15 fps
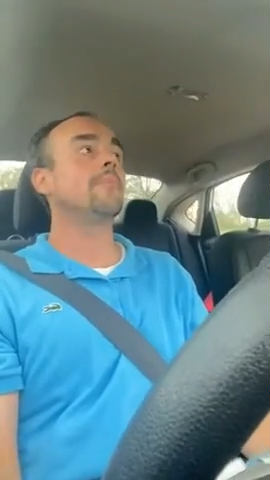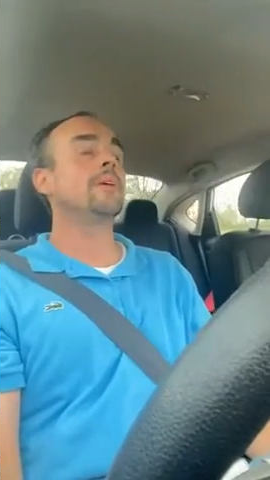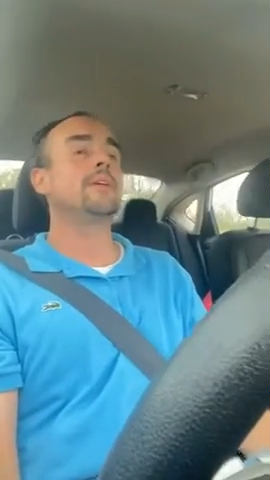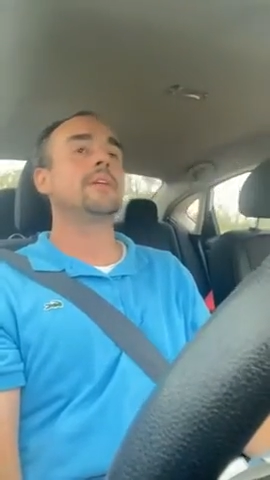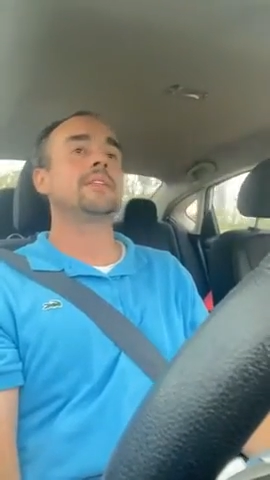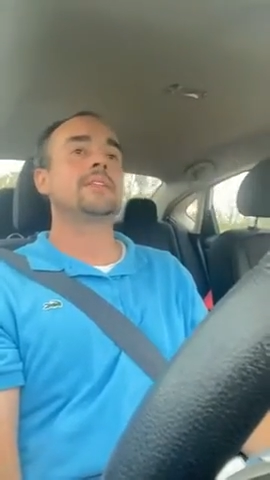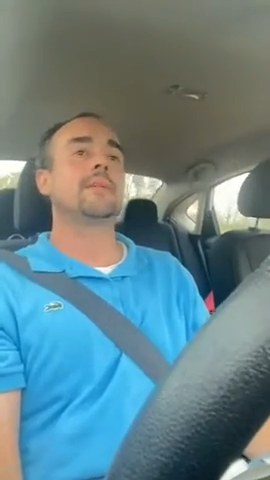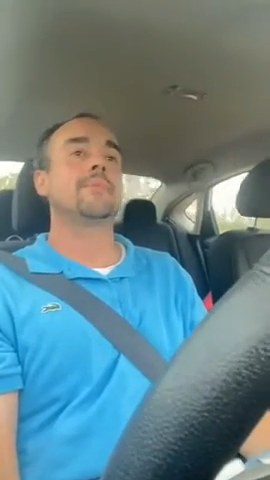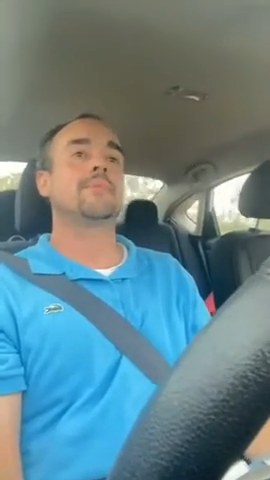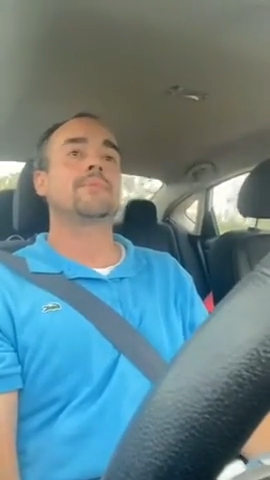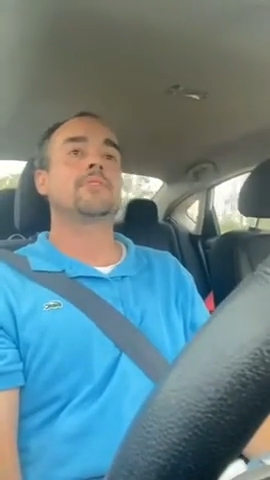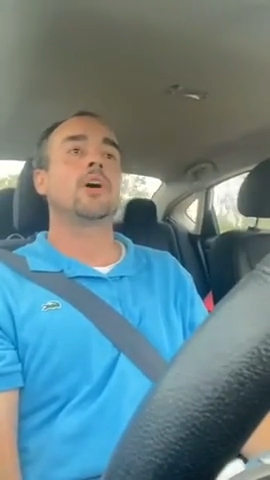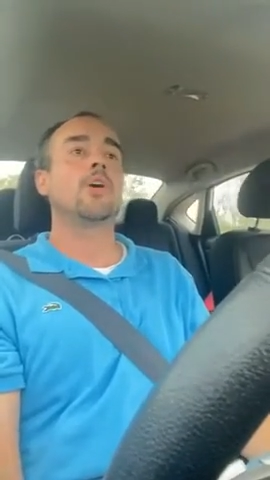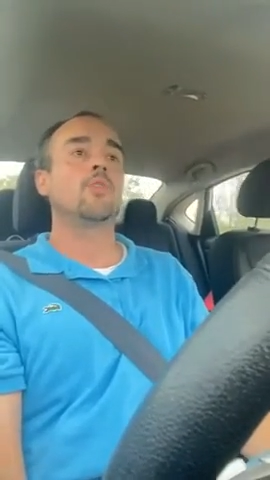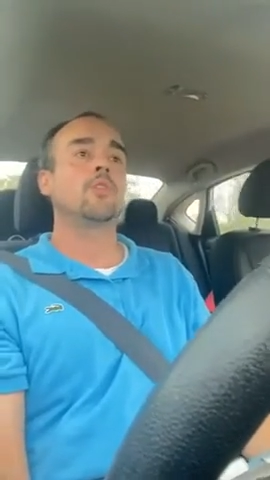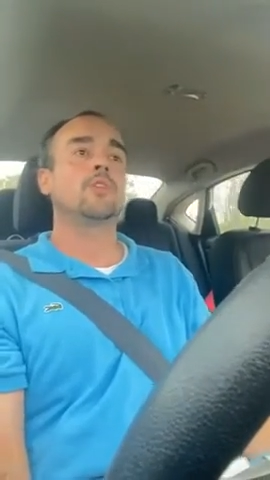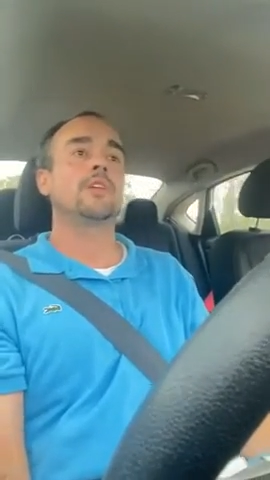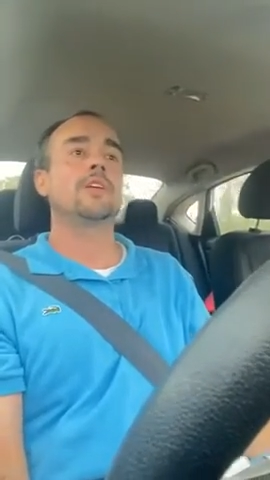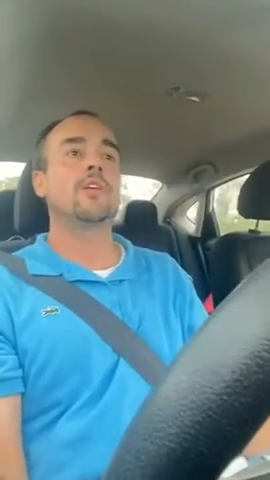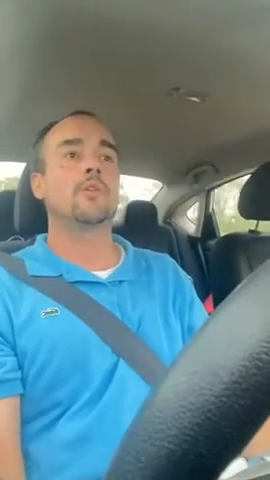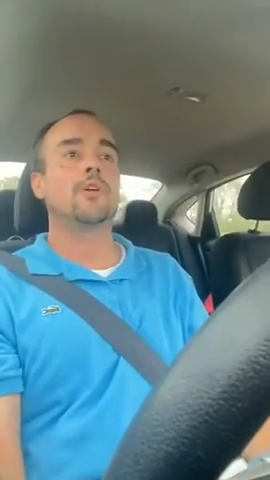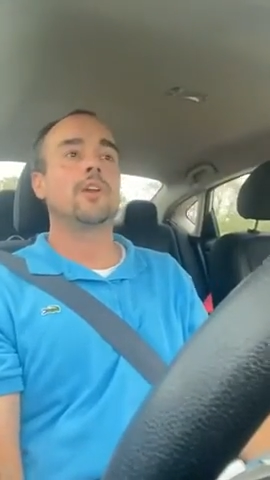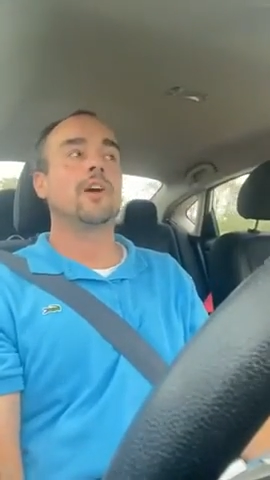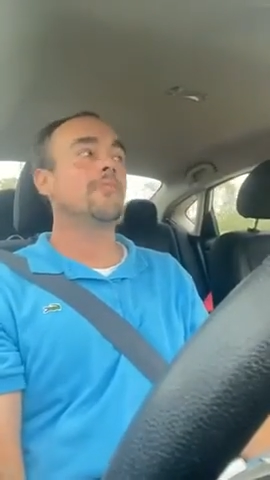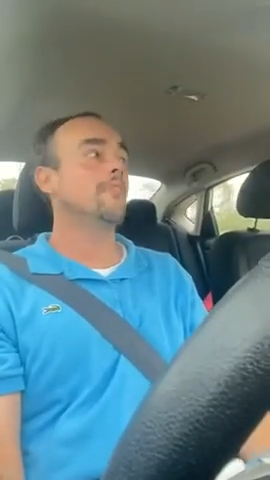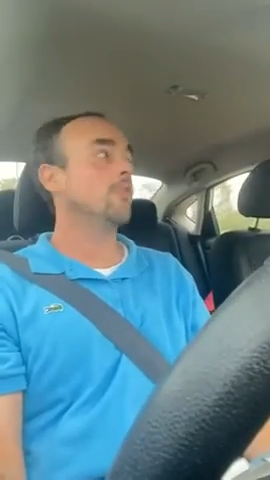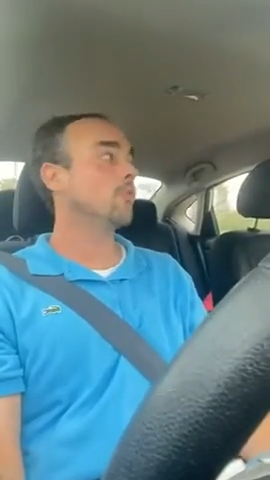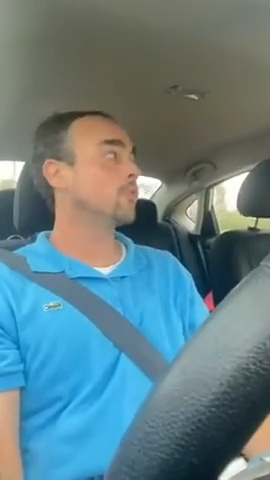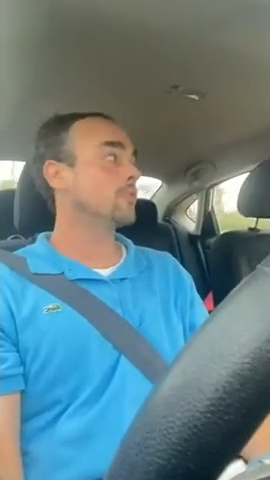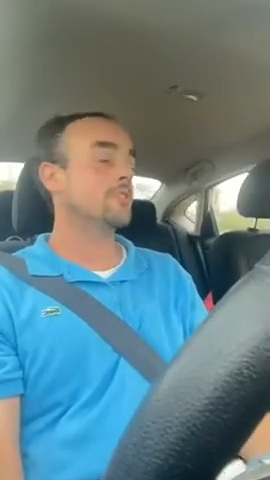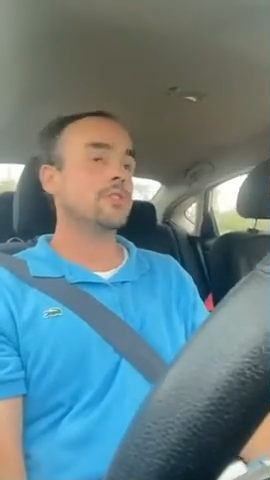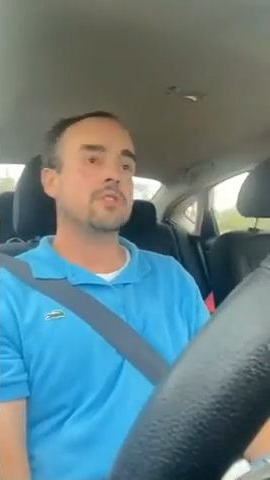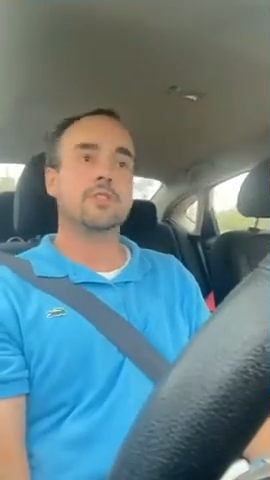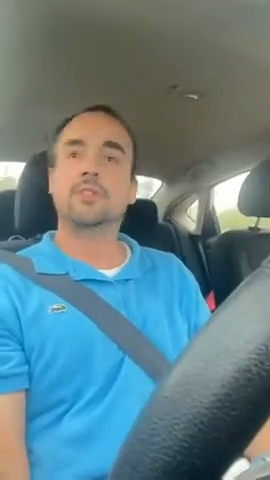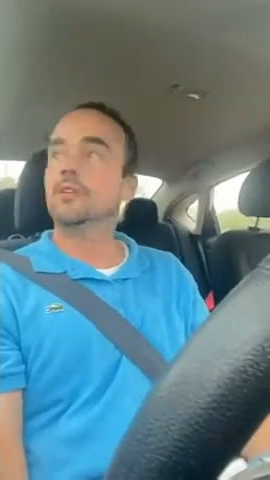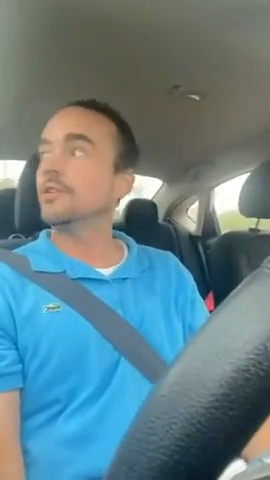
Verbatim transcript: me because I'm totally going off course.